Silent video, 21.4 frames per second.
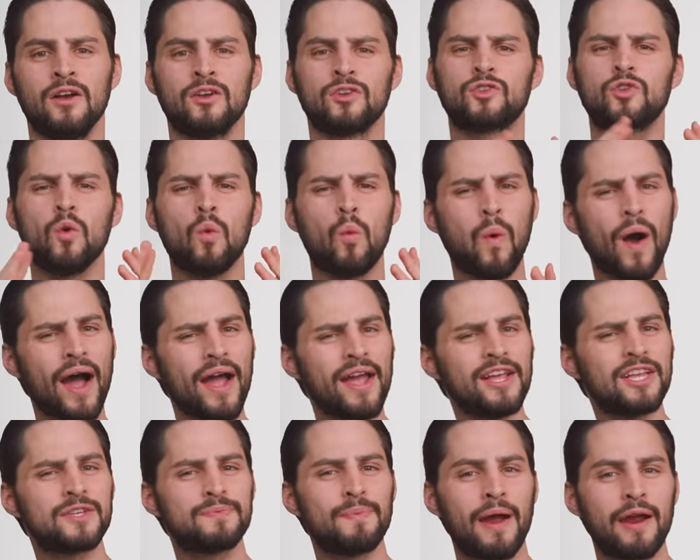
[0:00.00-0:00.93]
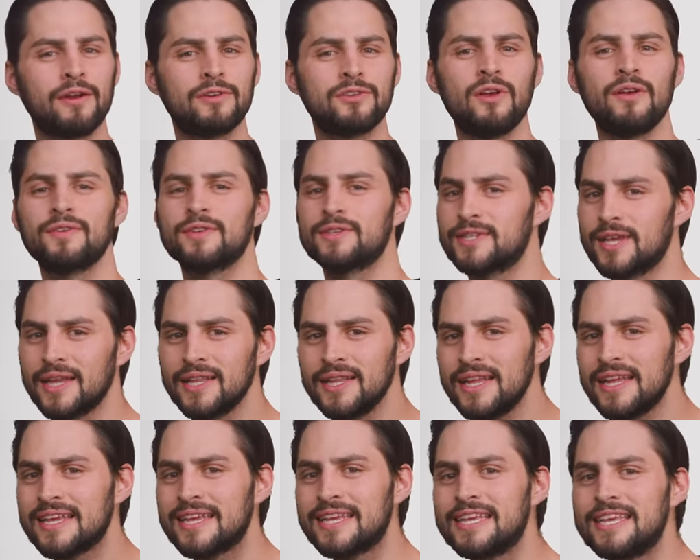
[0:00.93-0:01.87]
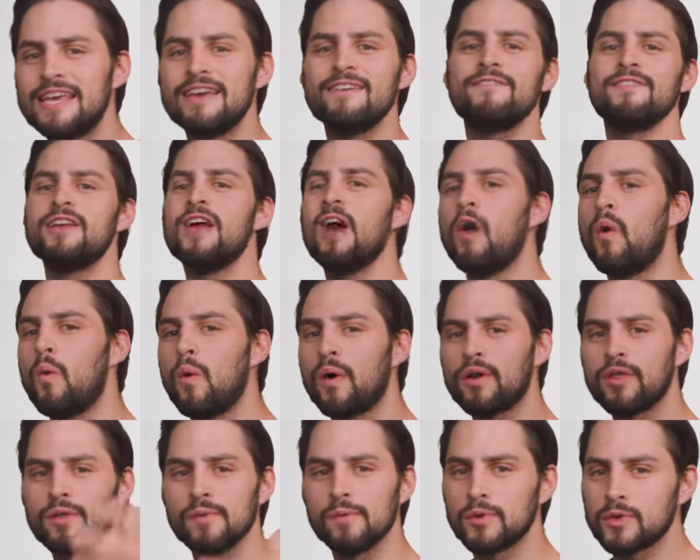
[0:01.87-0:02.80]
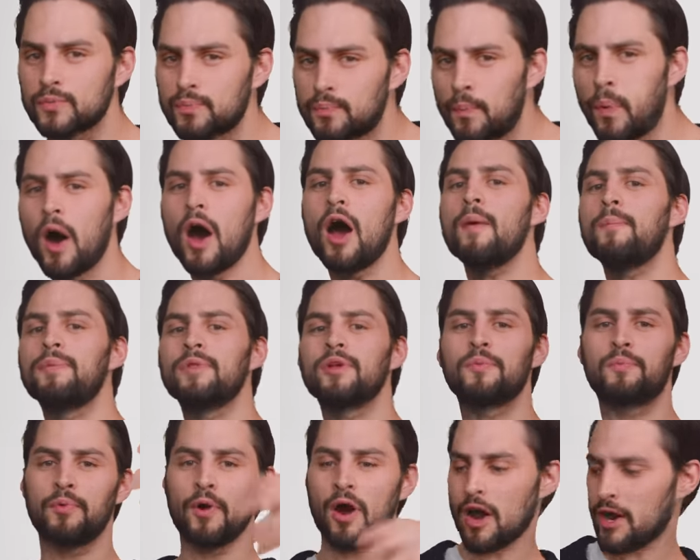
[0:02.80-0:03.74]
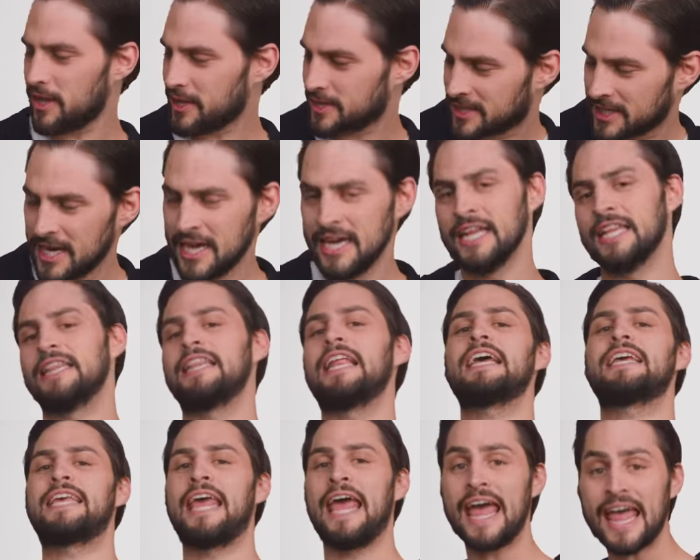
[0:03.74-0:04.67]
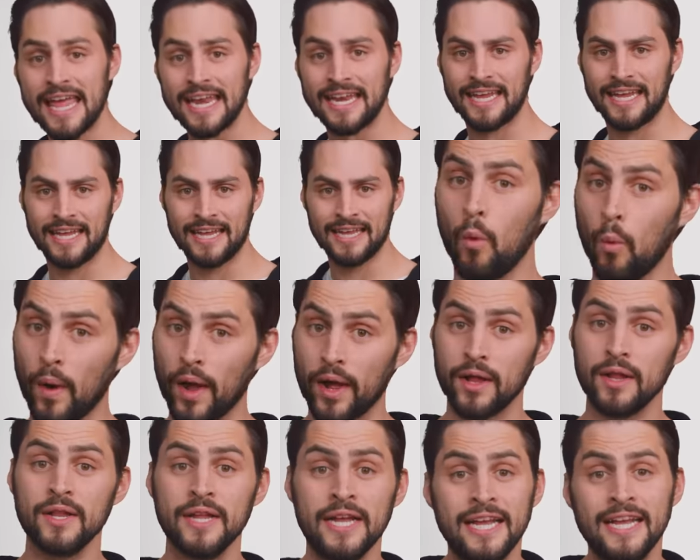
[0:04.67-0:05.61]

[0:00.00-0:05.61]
So why is Microsoft suddenly giving out one of the most popular products like candy? Well,